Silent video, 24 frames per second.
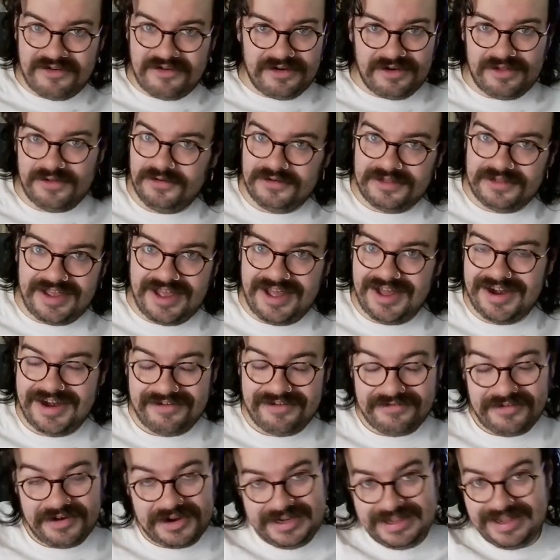going to the hotel, I need to
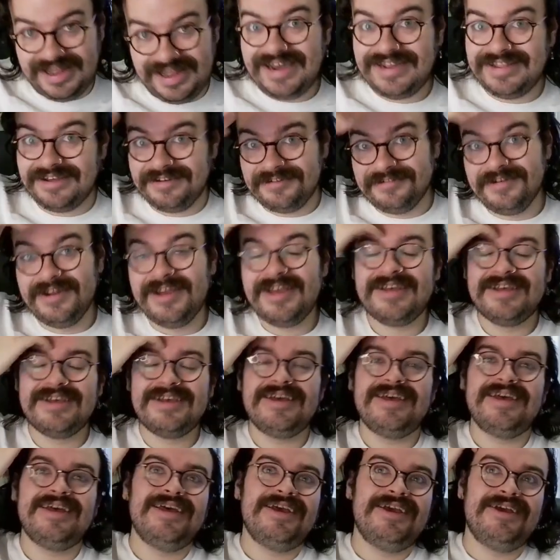fucking lie down.
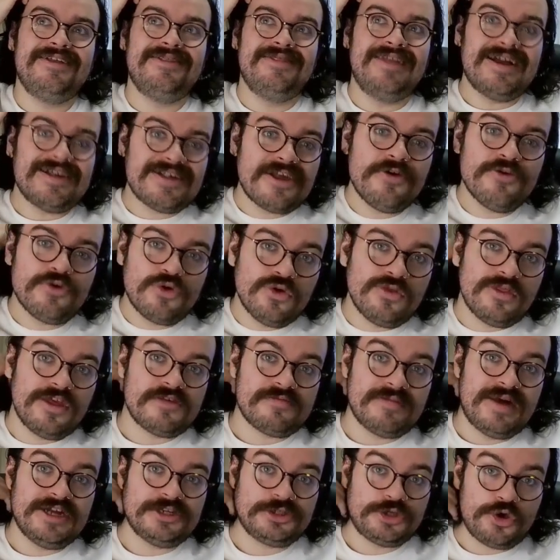That's how good this
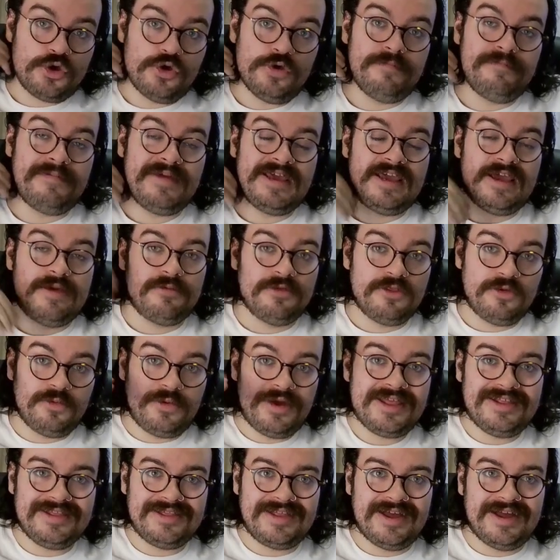match could be. And with the way
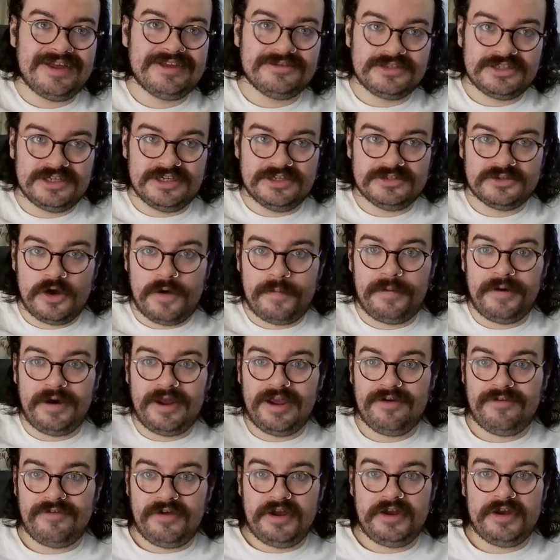that Danielson is
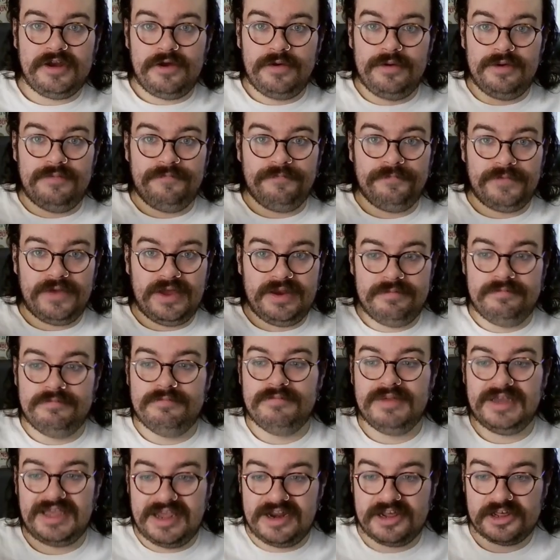operating right now and, and
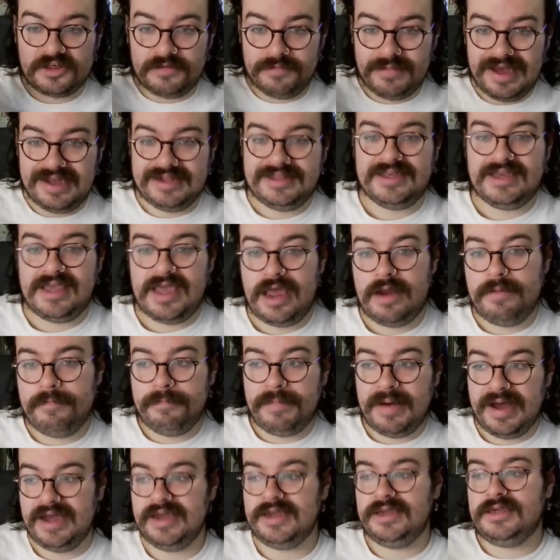McGuinness committed to getting
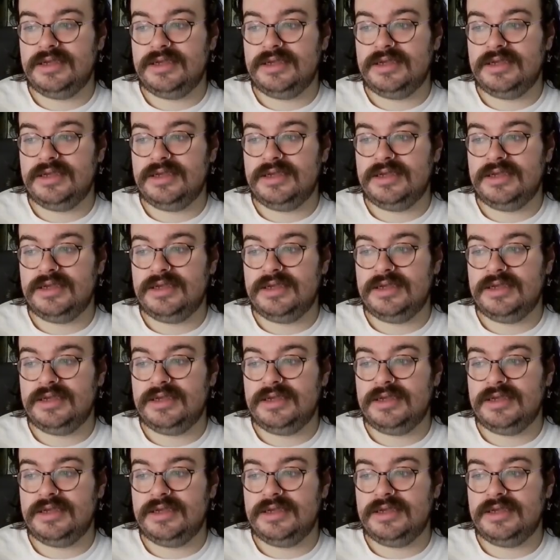back